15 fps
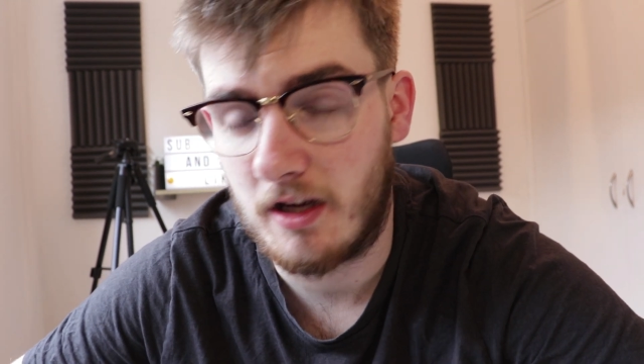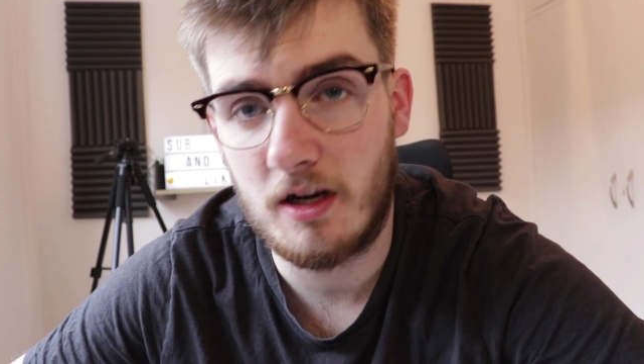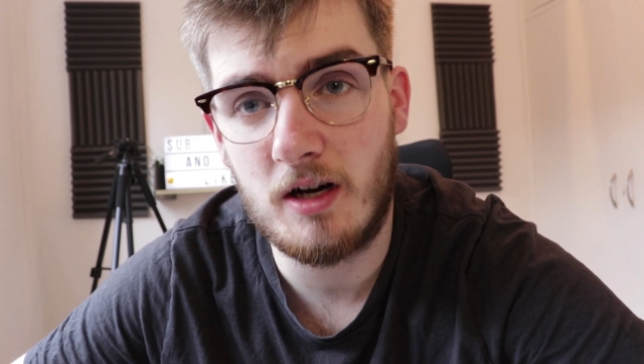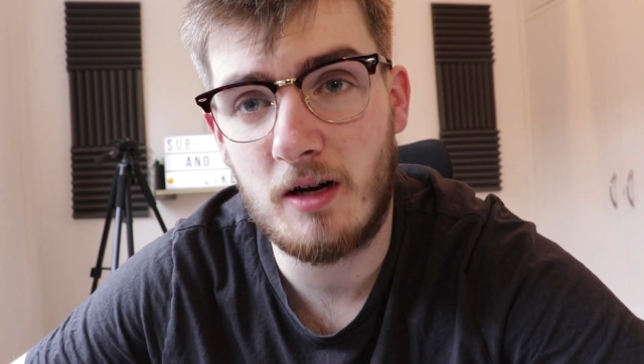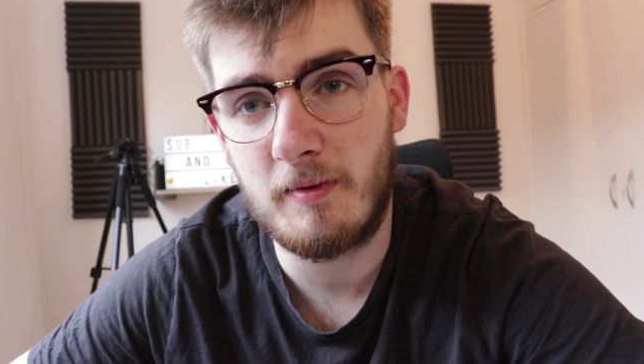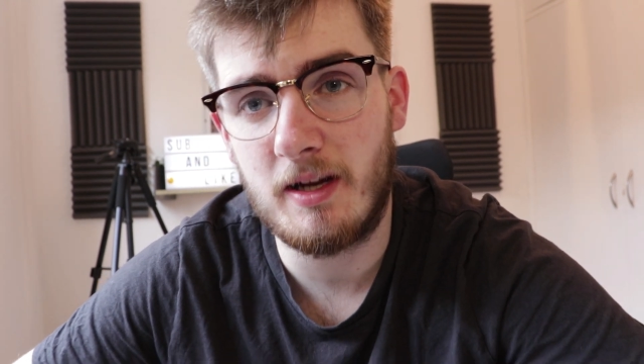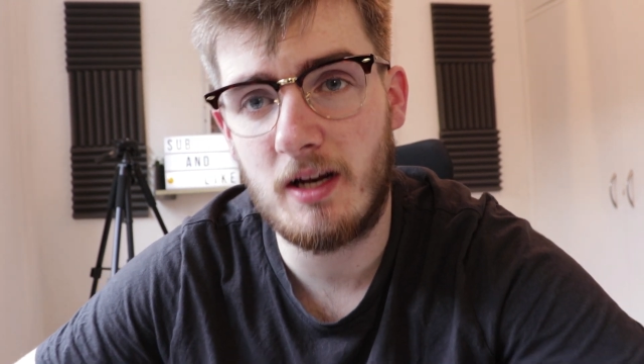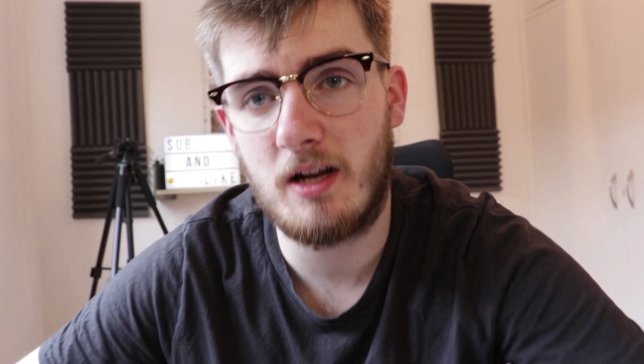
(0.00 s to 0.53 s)
You know
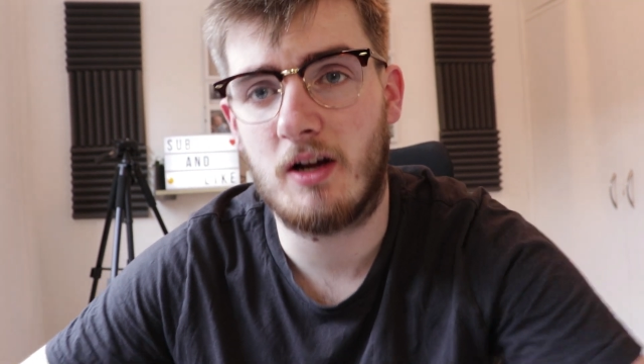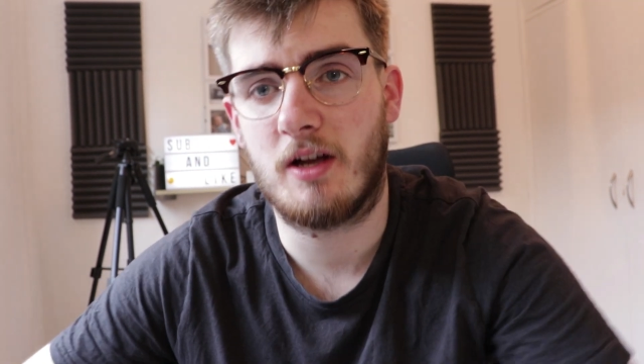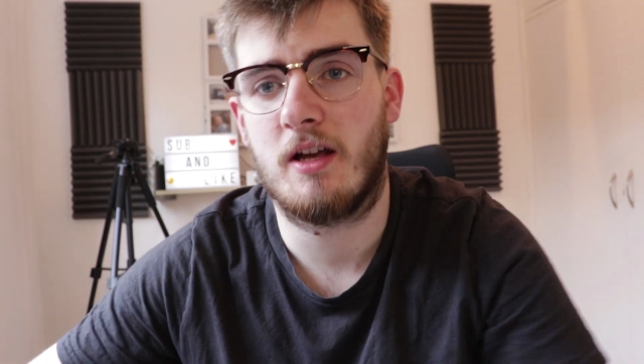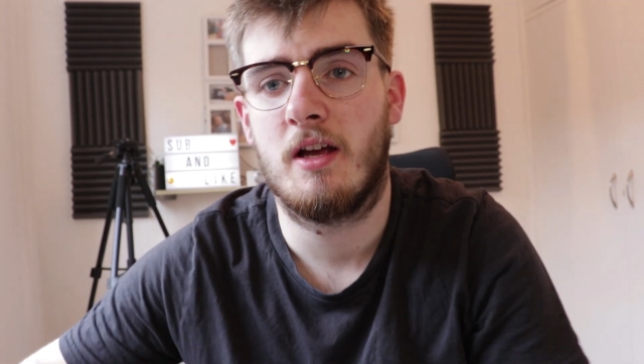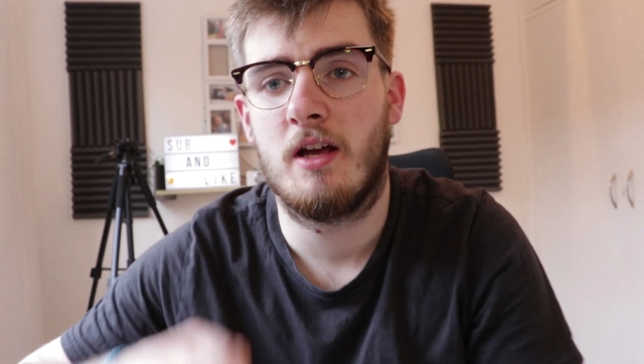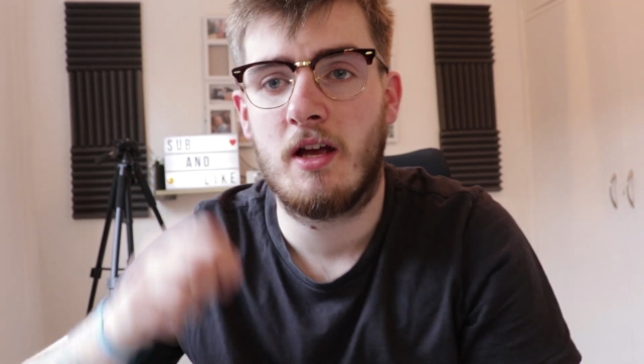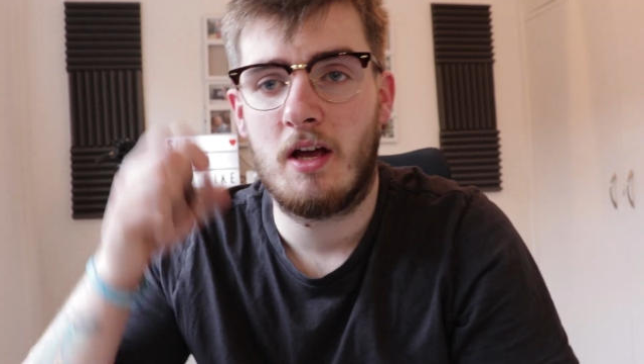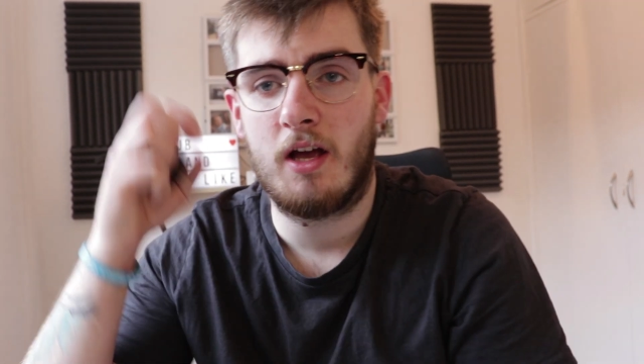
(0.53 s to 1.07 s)
what I mean? Like,
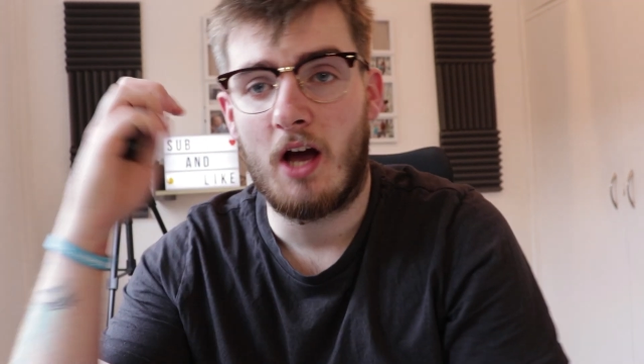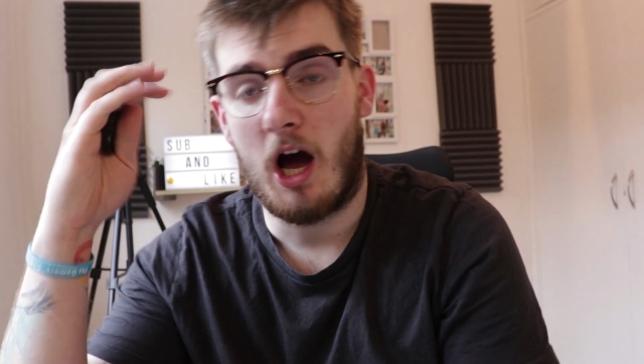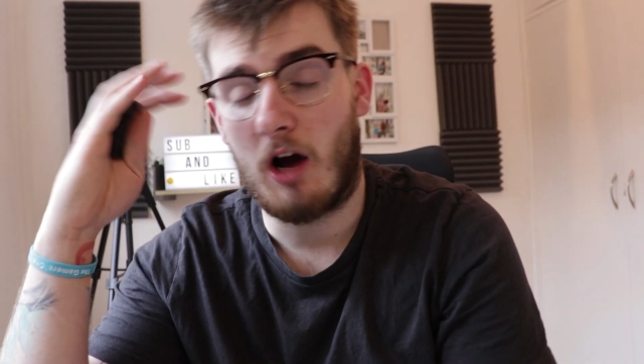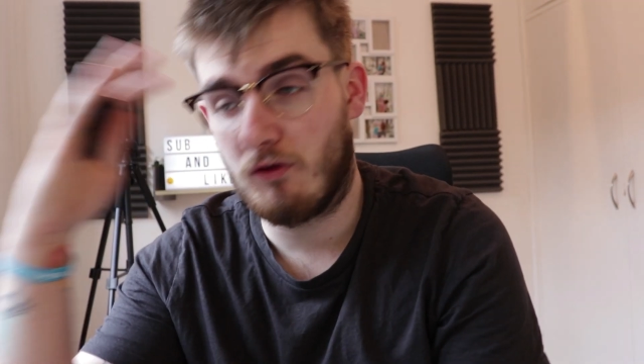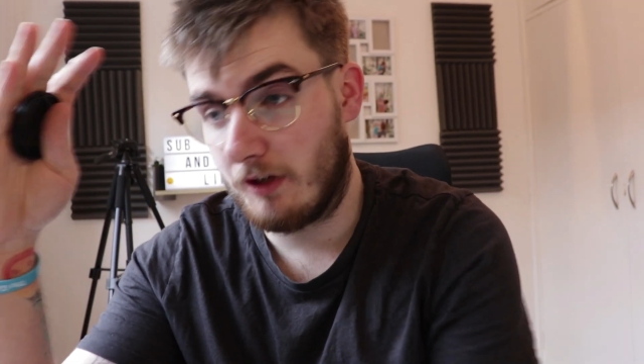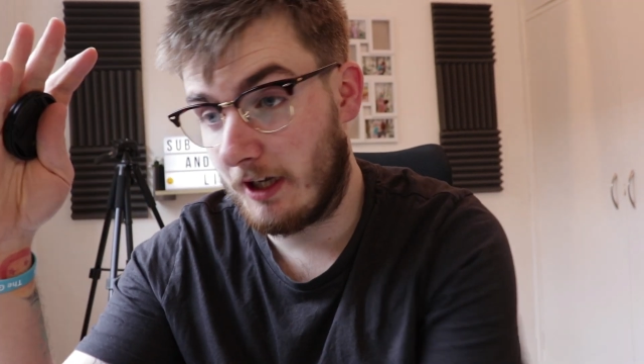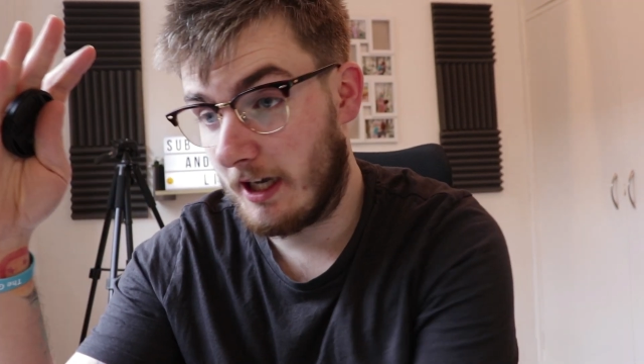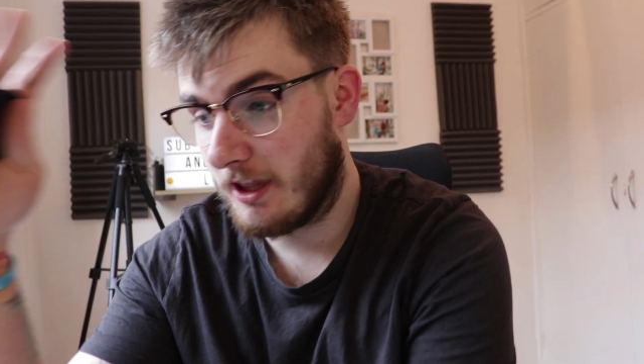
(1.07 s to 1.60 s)
I
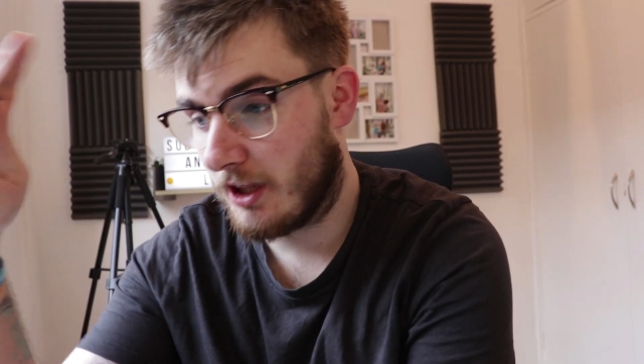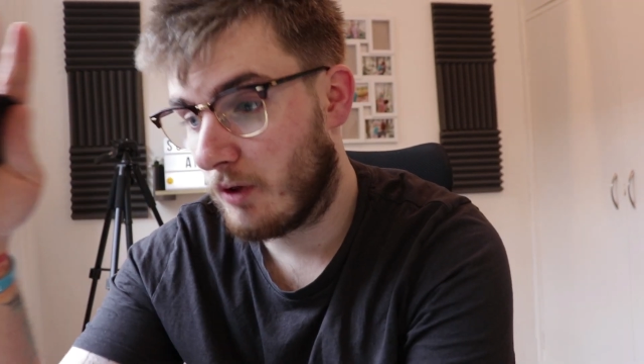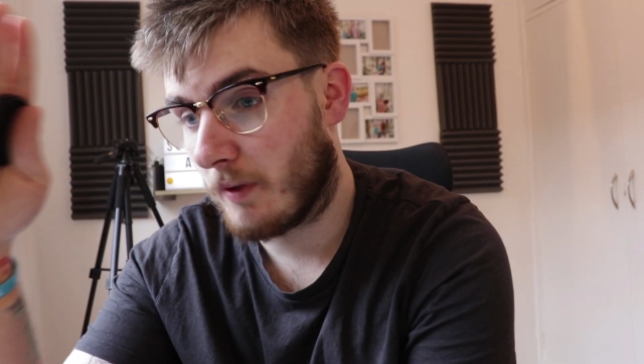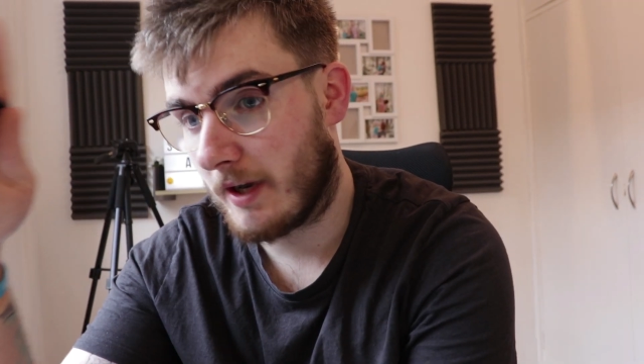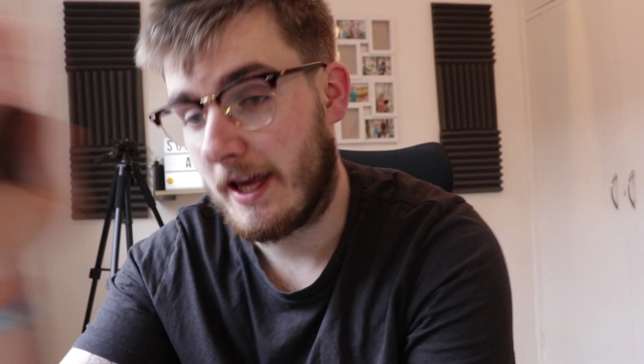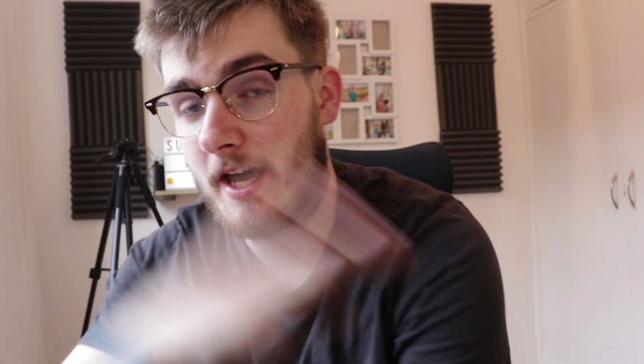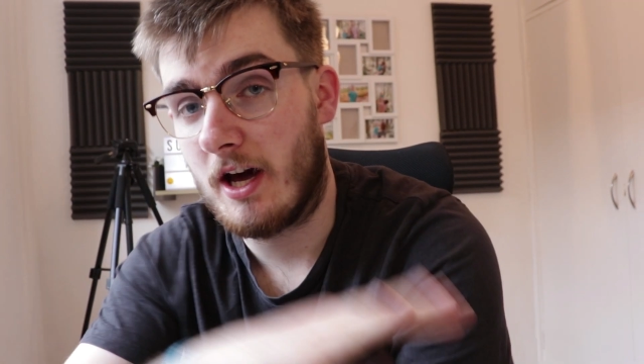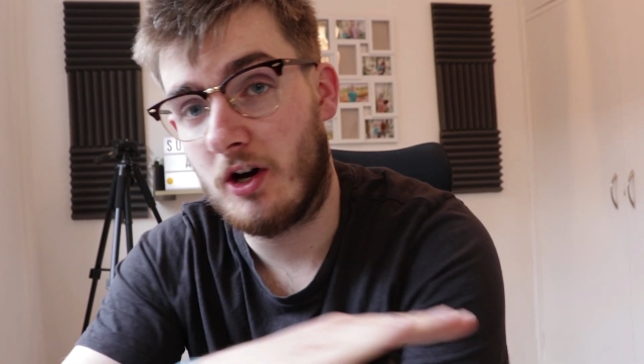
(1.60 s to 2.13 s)
really do
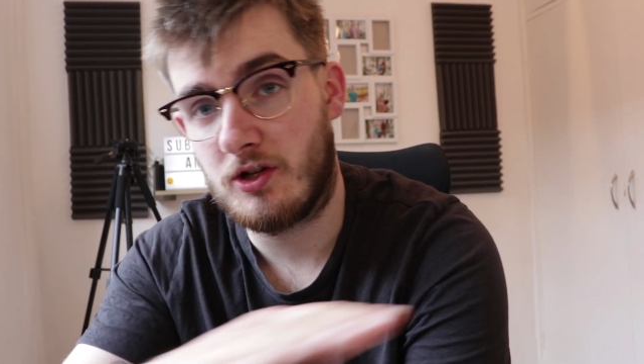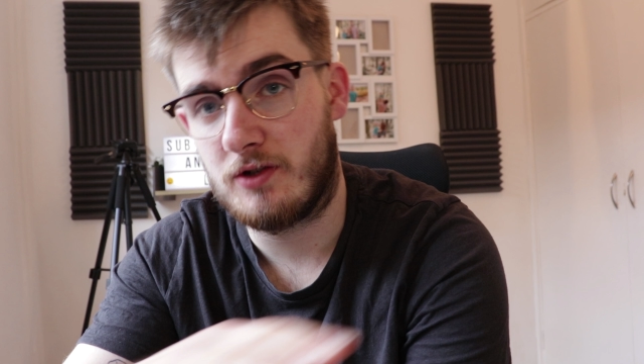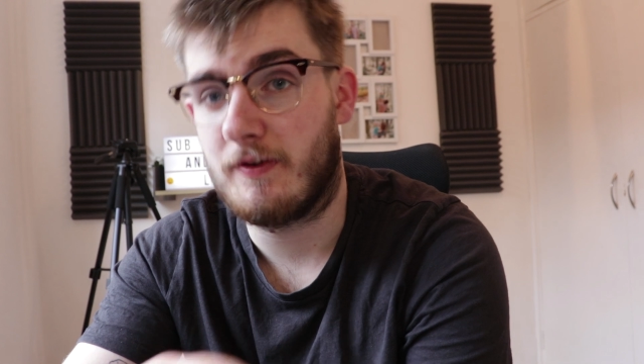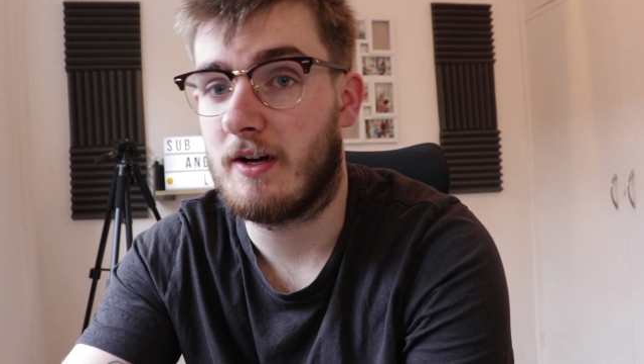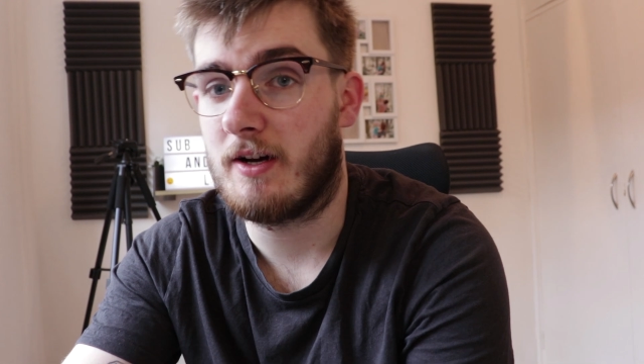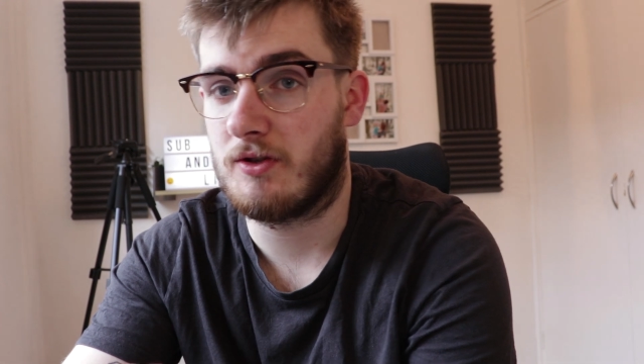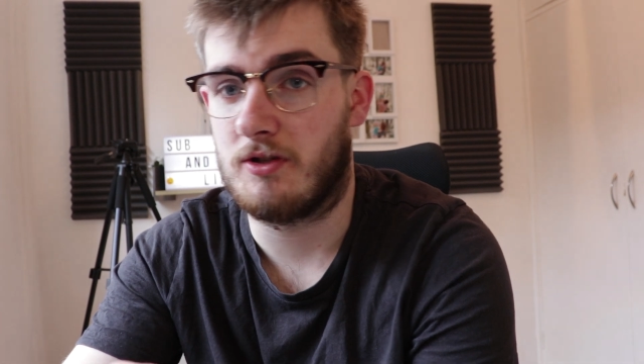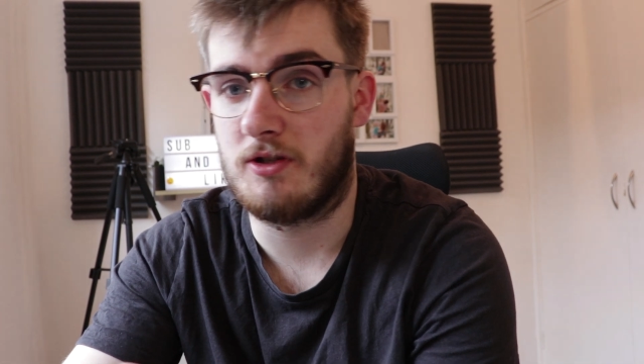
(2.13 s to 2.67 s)
want to hit
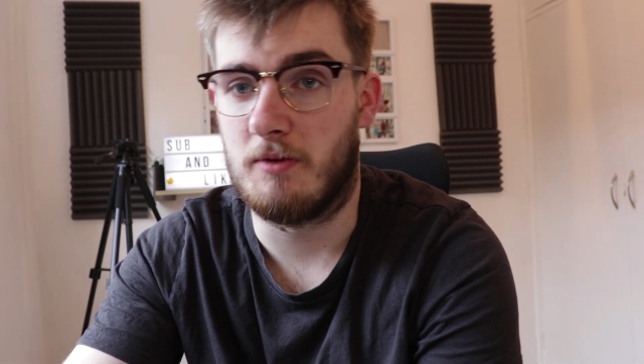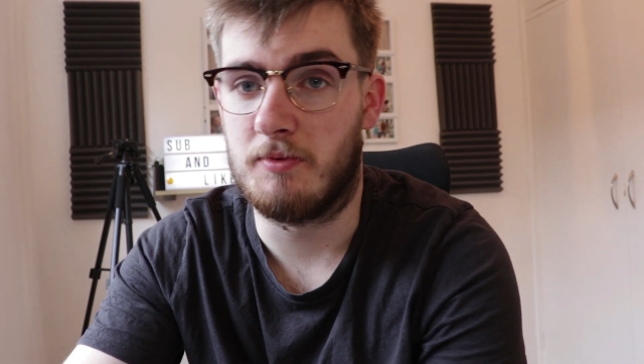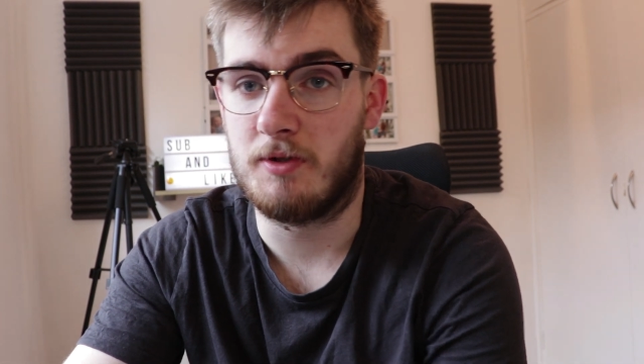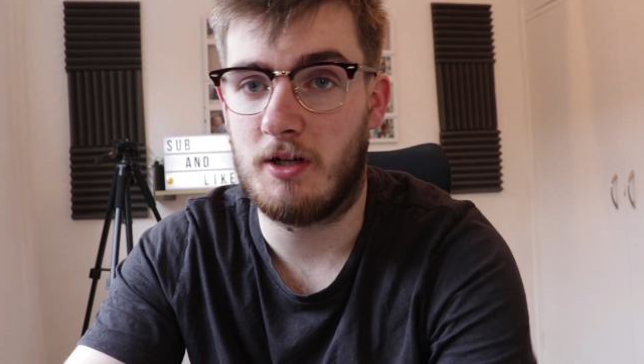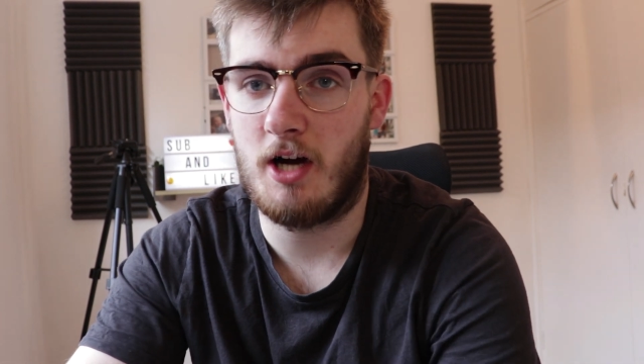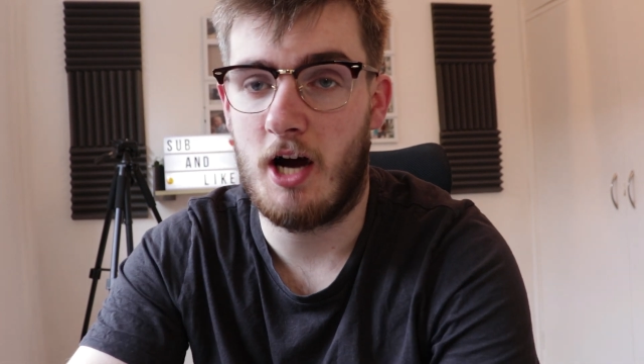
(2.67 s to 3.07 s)
100,000 subs.